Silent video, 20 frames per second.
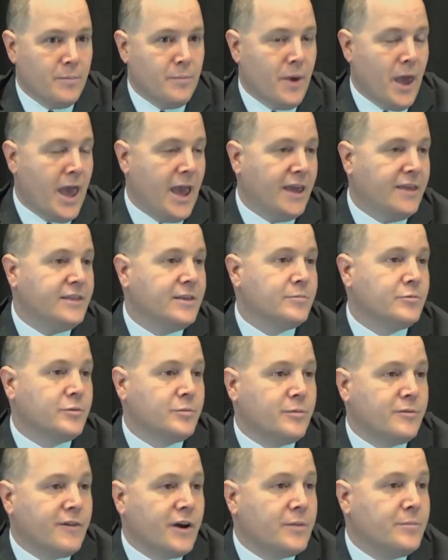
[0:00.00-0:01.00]
aid them to
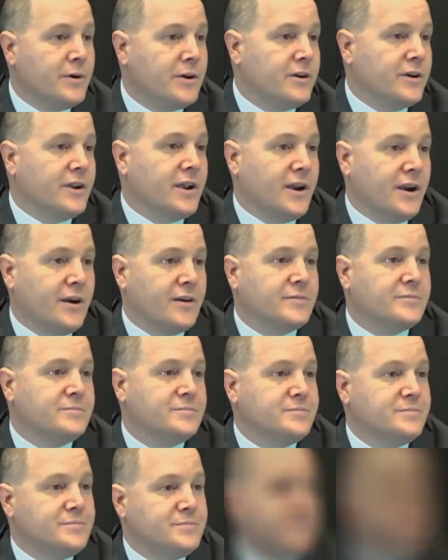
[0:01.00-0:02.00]
provide better care.
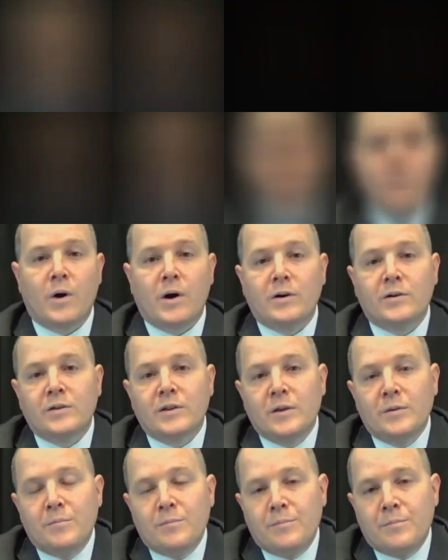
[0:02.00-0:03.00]

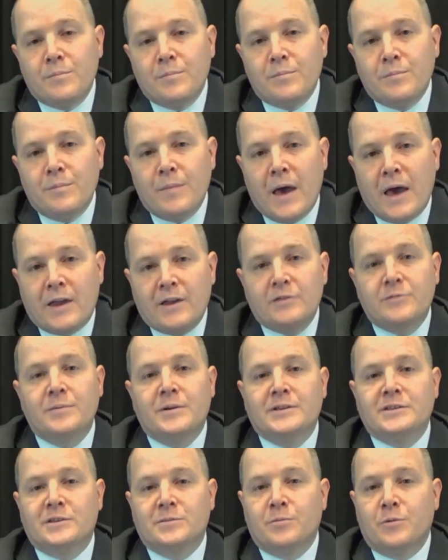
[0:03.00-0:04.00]
Quality
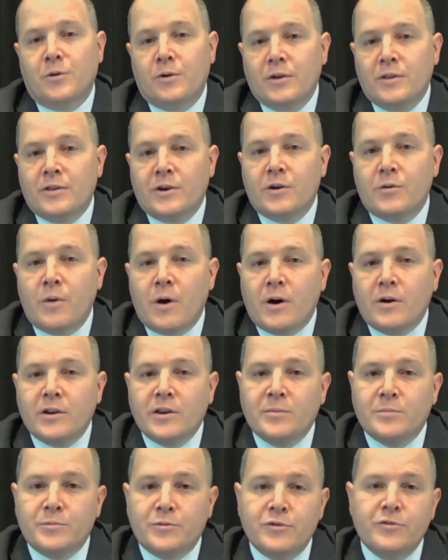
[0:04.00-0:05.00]
management, supporting the
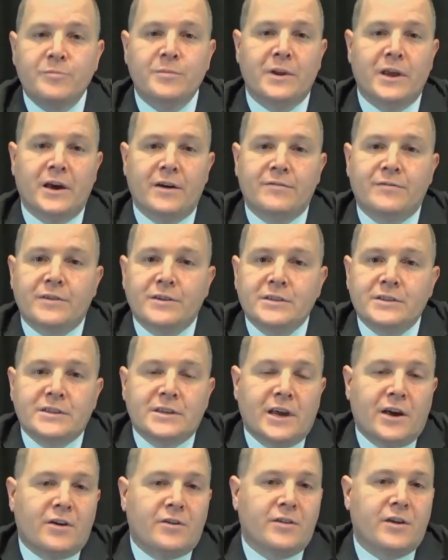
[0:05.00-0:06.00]
quality improvement efforts
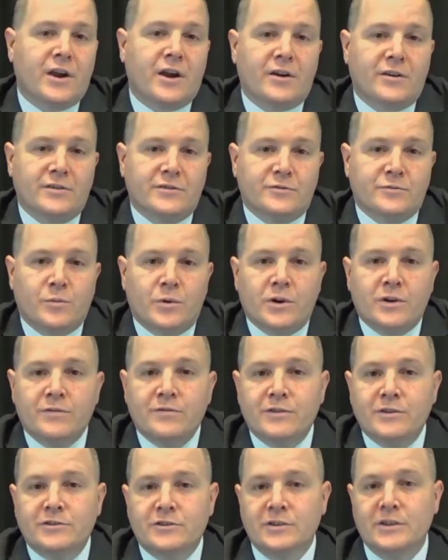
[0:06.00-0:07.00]
in healthcare is one
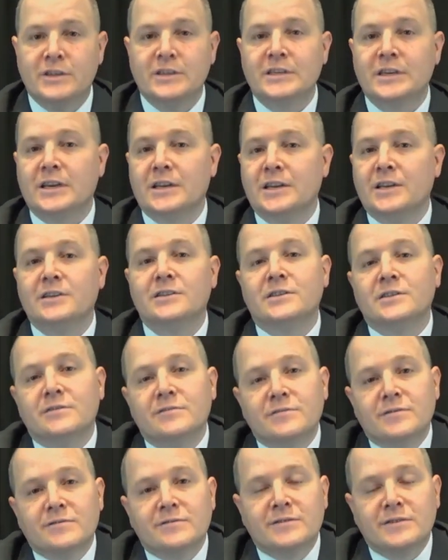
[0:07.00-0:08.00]
of the strategic
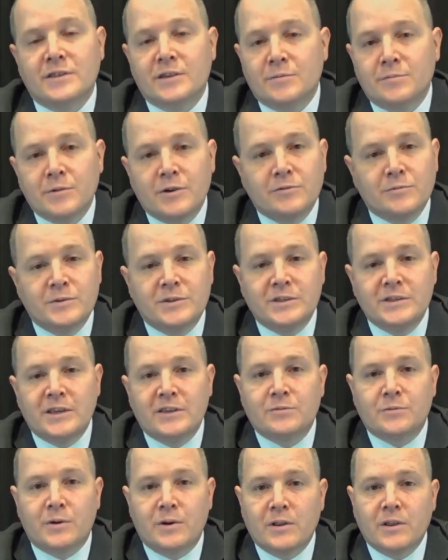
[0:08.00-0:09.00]
initiatives of SIIM, because we see
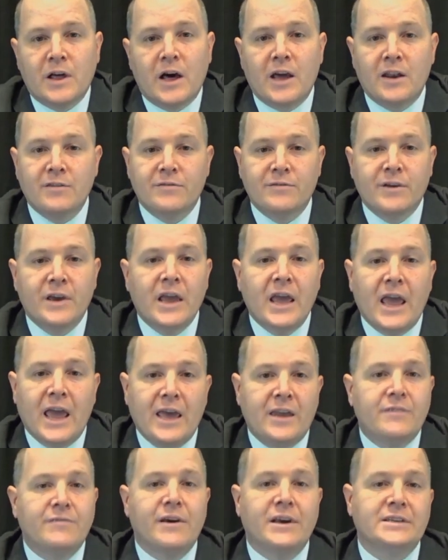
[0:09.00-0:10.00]
that's where a lot of
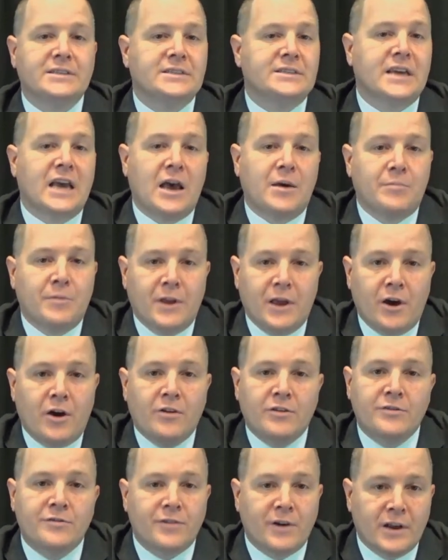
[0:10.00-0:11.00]
innovation is happening
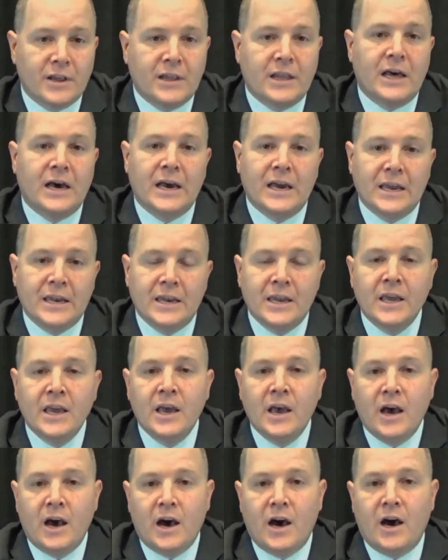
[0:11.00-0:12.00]
on the front line,
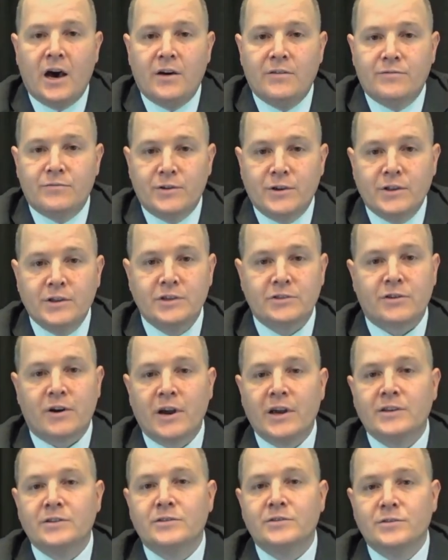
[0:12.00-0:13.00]
really
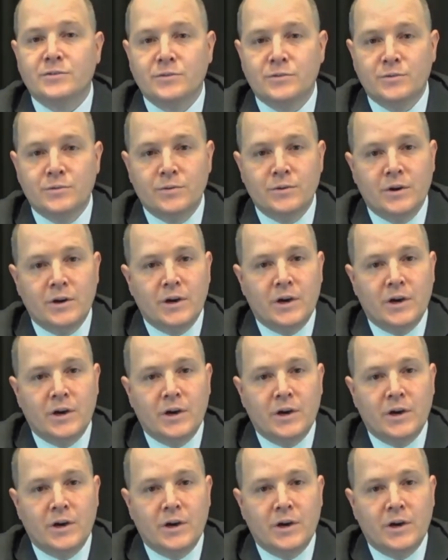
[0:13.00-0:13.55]
trying to